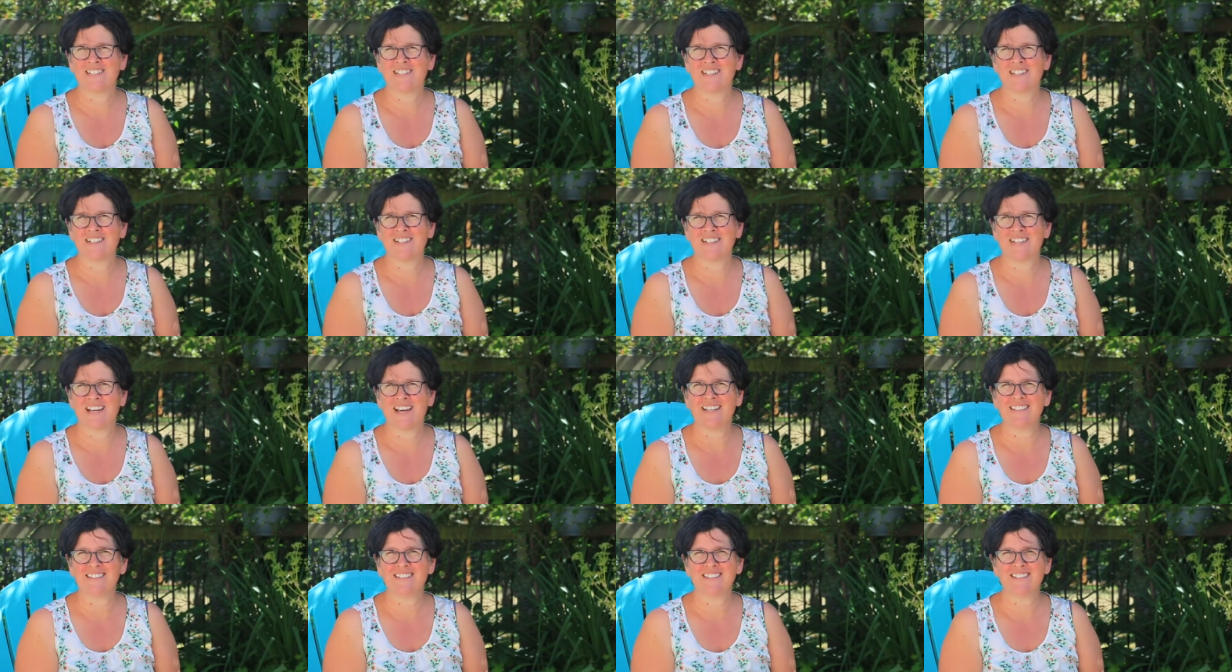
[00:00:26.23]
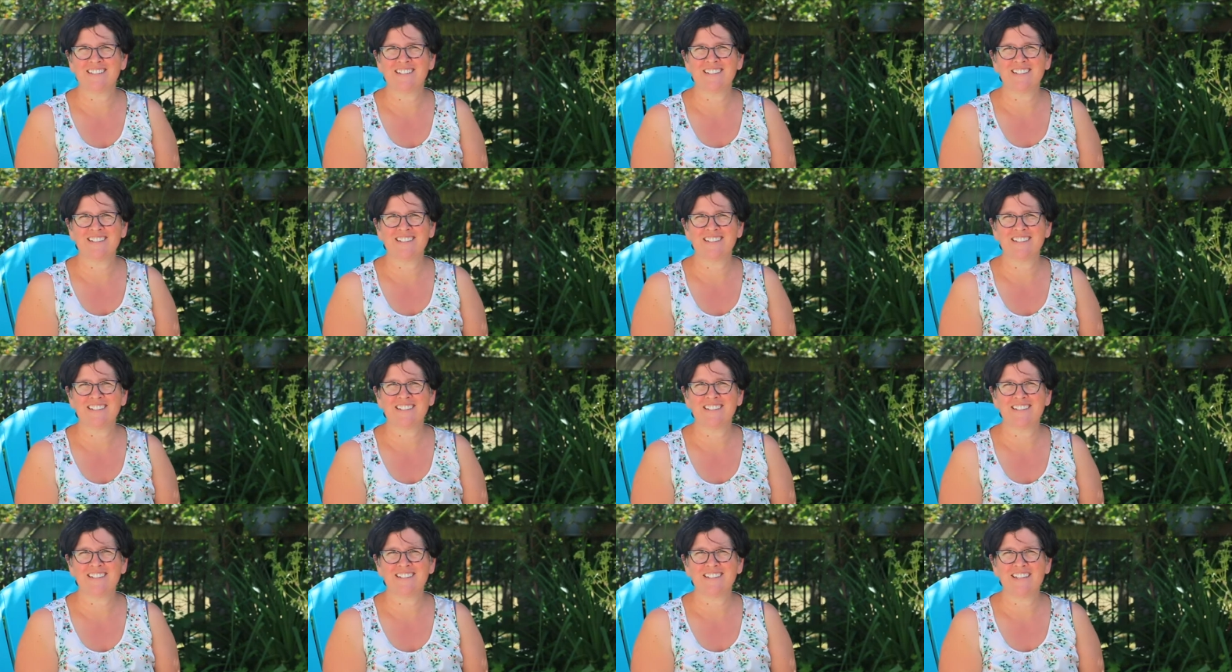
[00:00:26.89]
Got a guess?
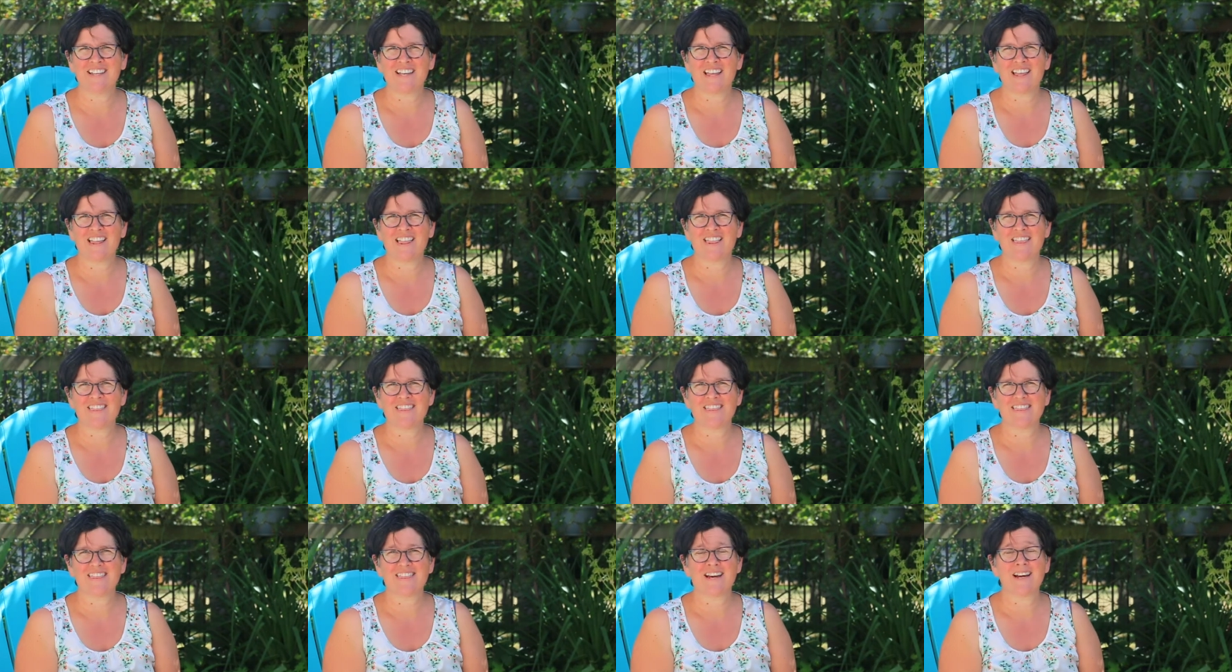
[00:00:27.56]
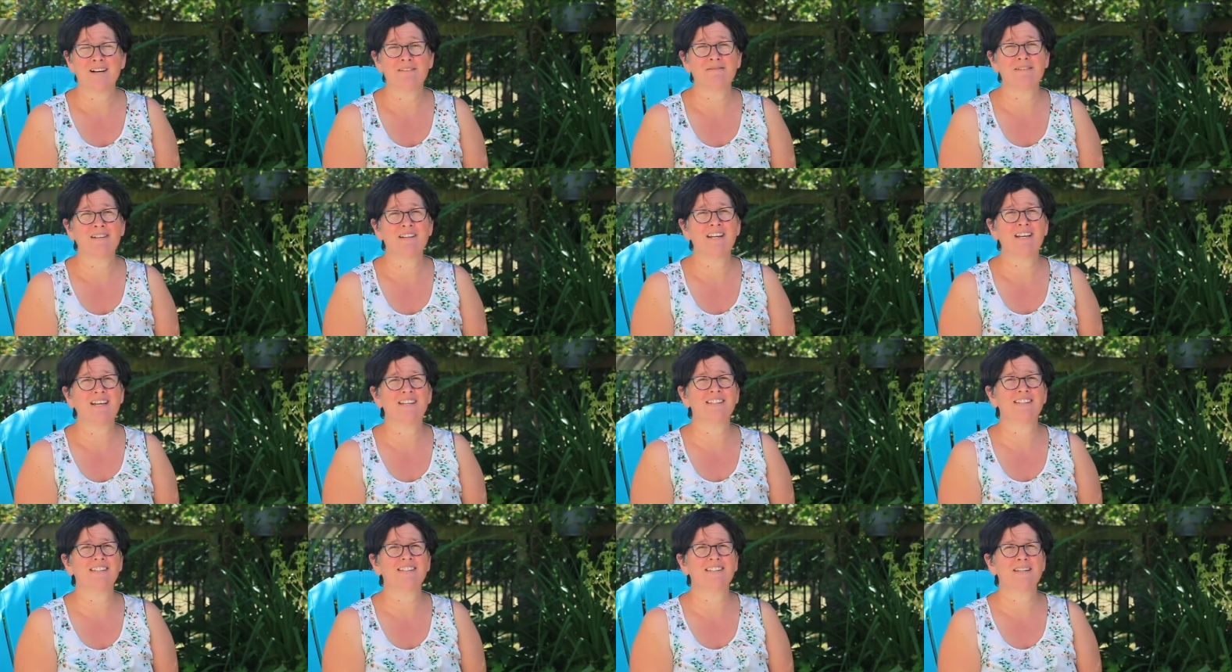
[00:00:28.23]
That one
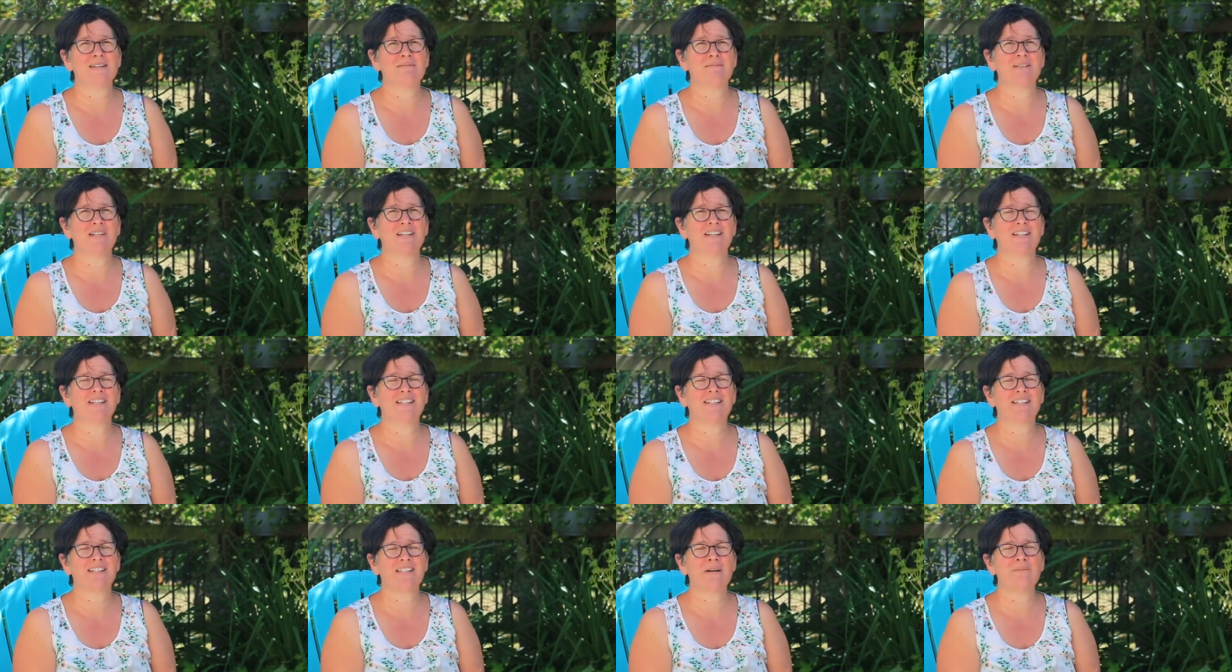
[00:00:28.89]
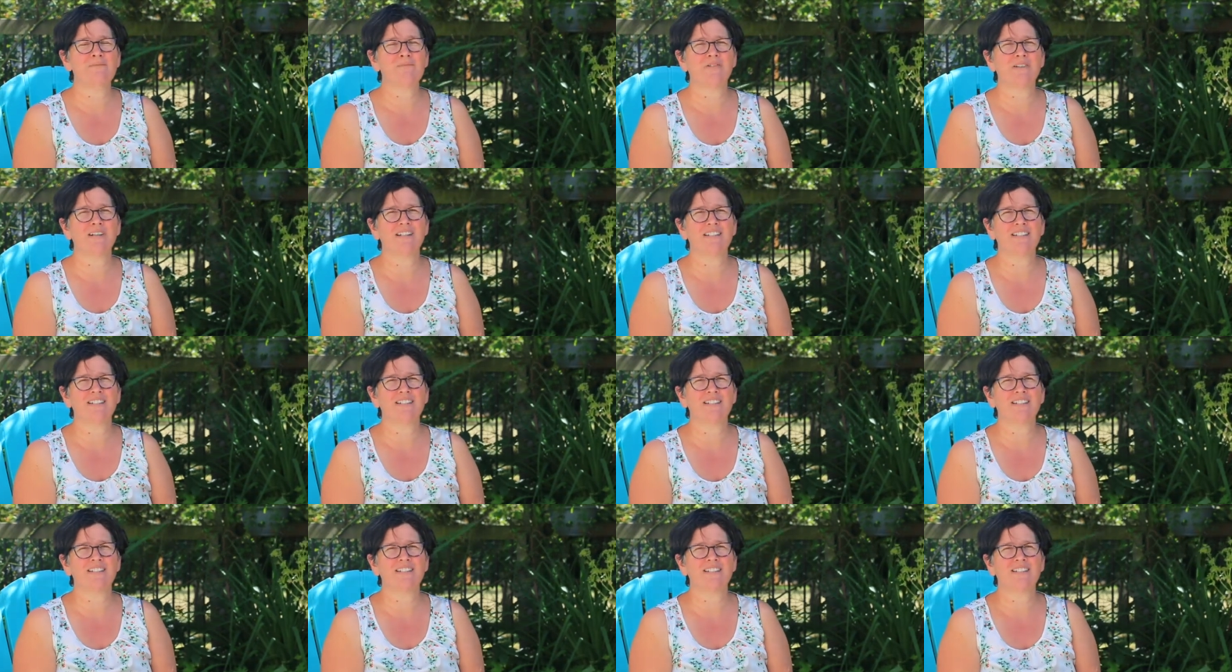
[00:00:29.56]
is some,
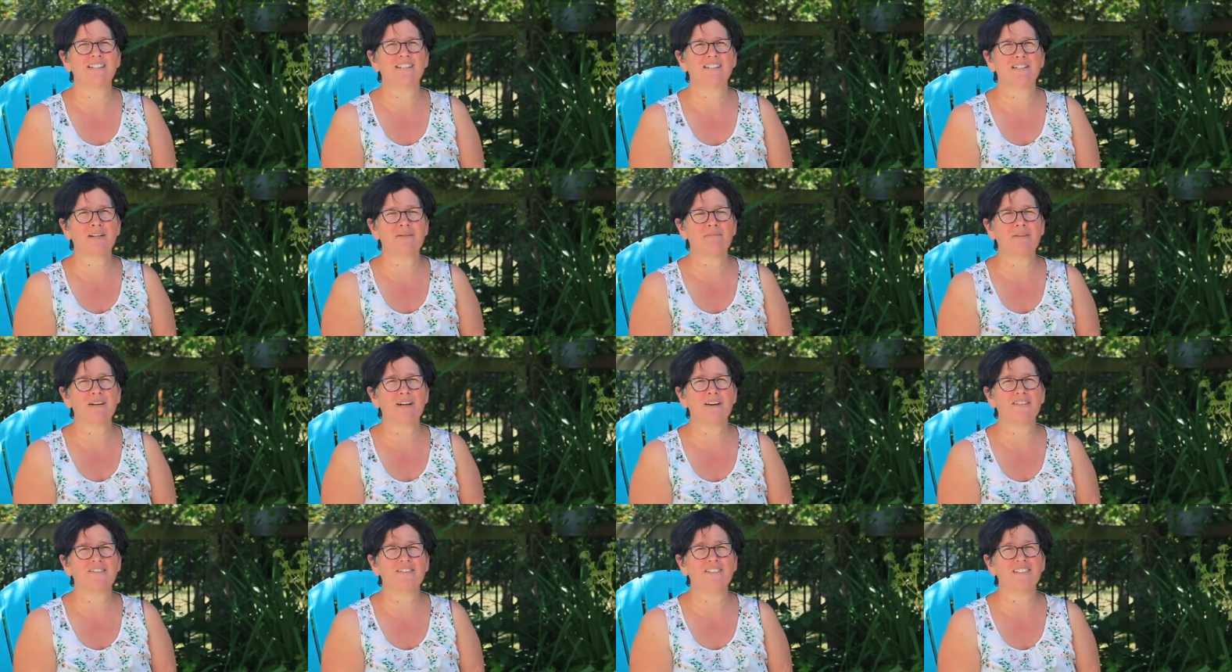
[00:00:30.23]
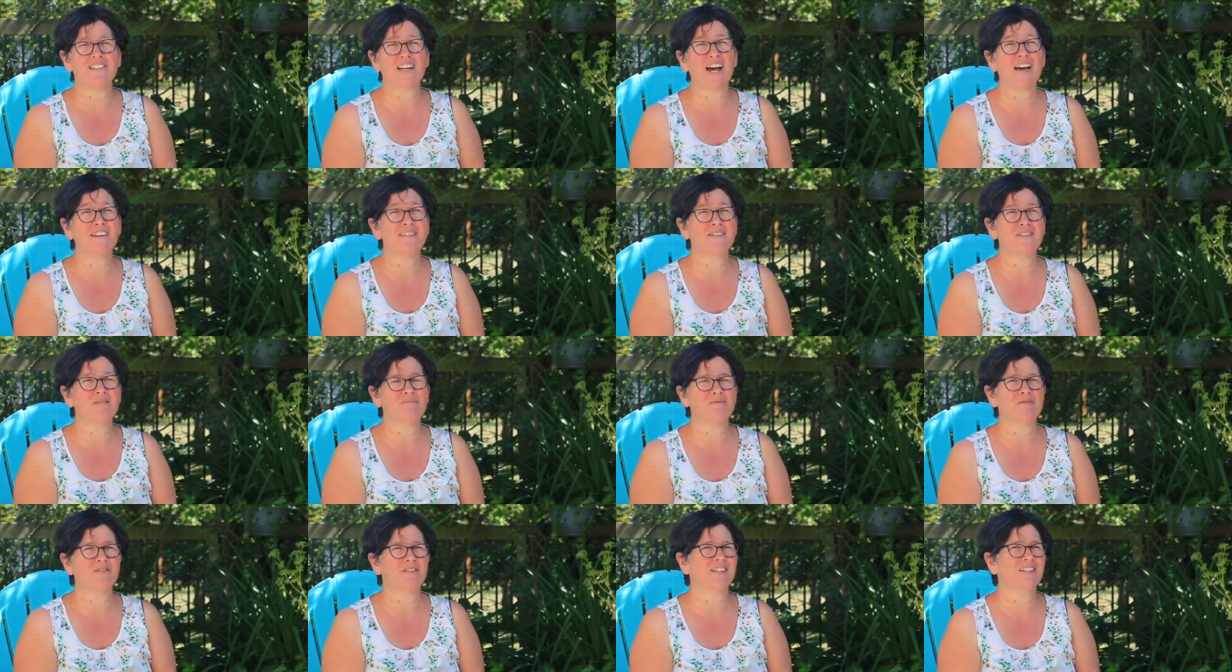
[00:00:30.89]
someone jumping off a
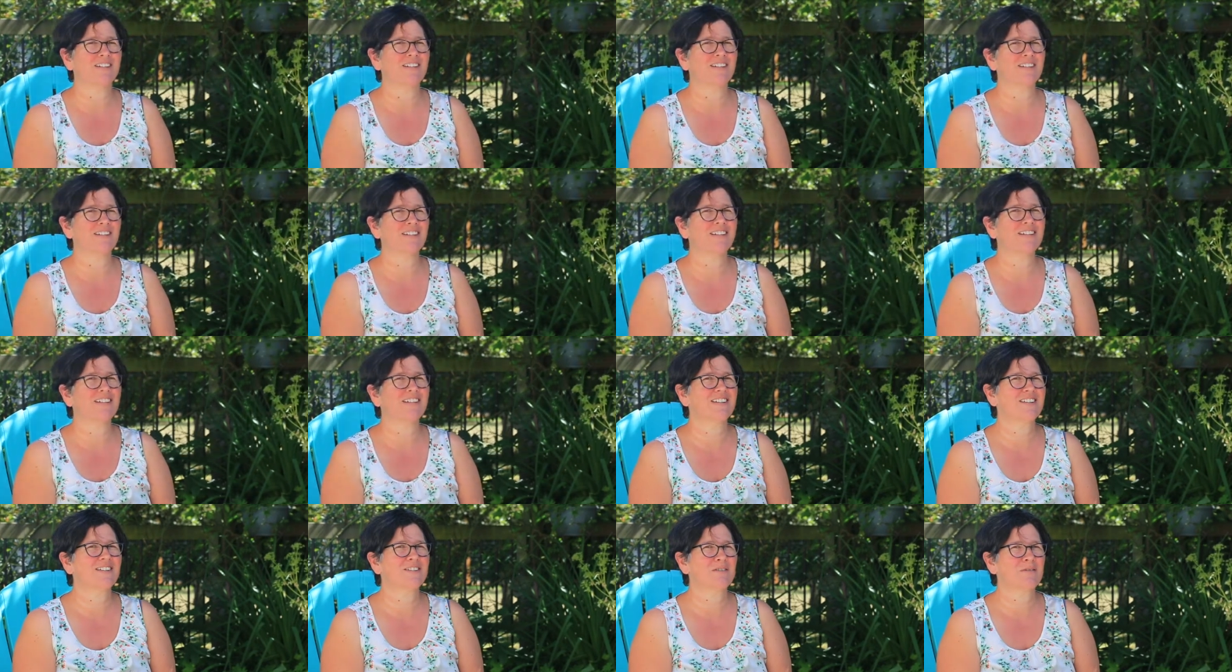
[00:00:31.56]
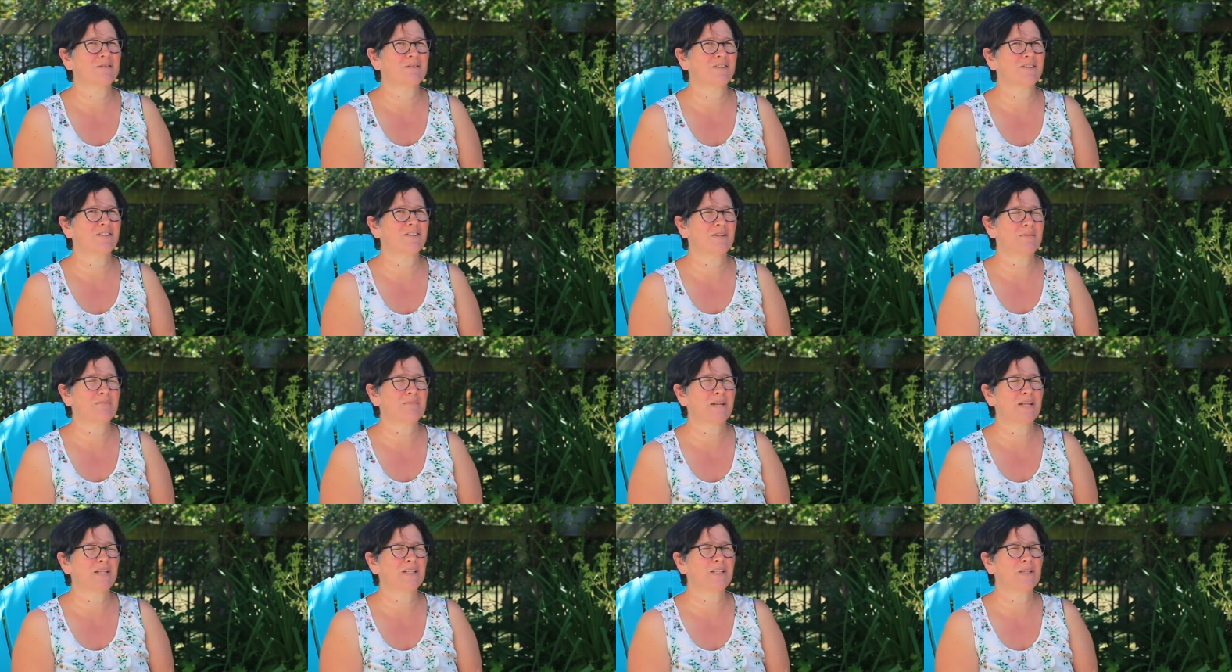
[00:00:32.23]
diving board and
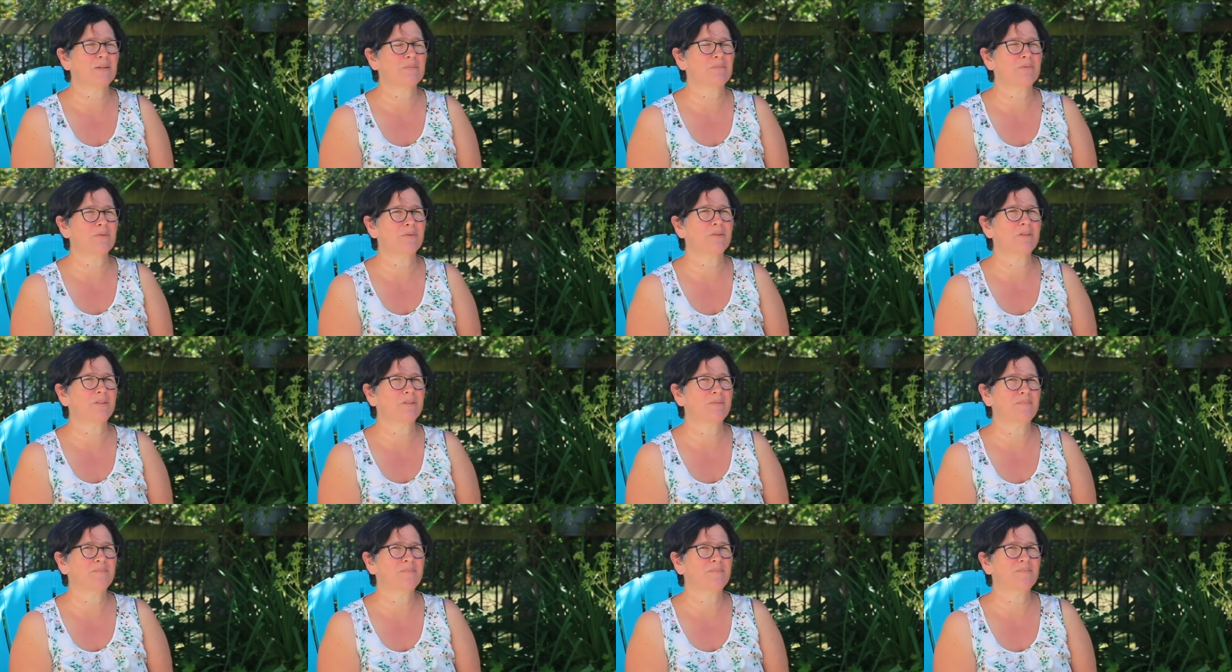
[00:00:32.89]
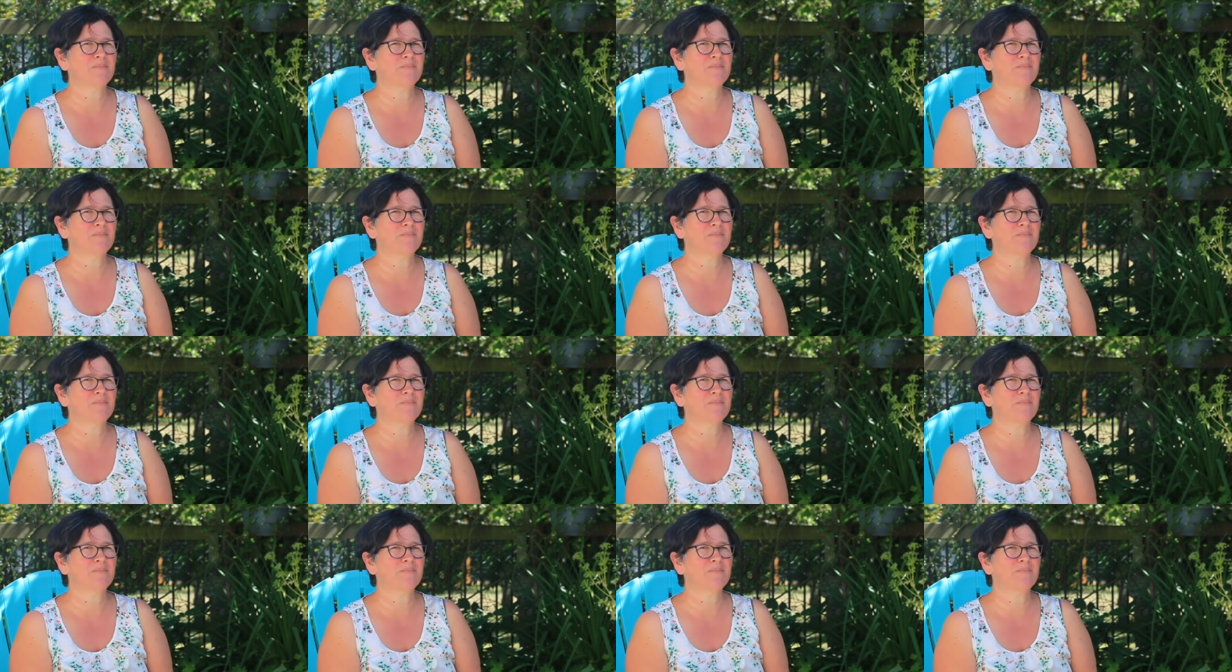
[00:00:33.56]
jumping into the pool.